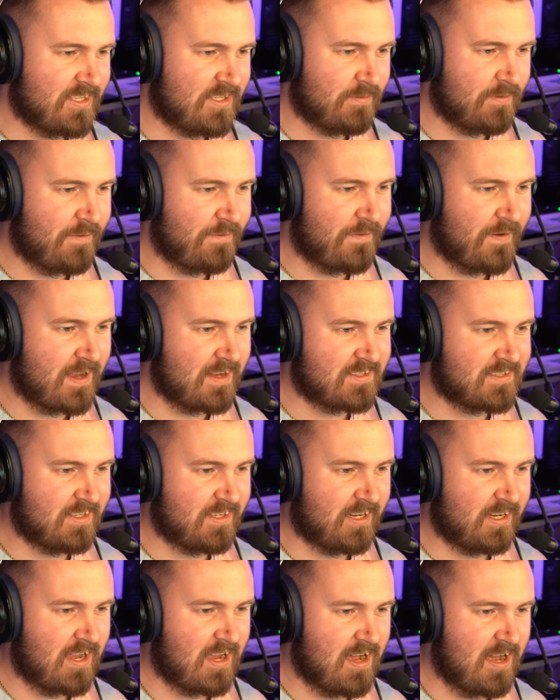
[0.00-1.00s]
to be fast
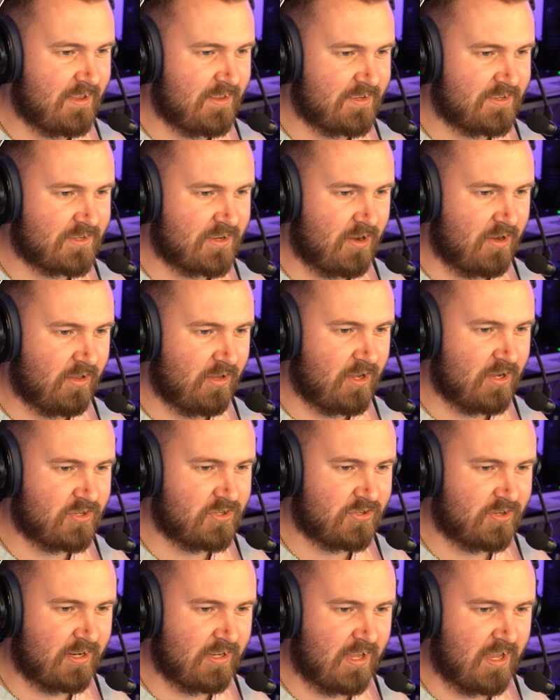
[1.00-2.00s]
in a car that's got a lot of
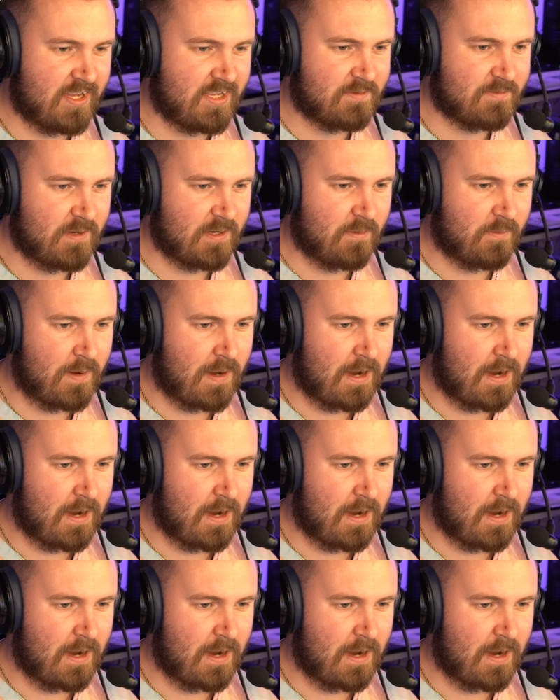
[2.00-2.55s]
straight line speed and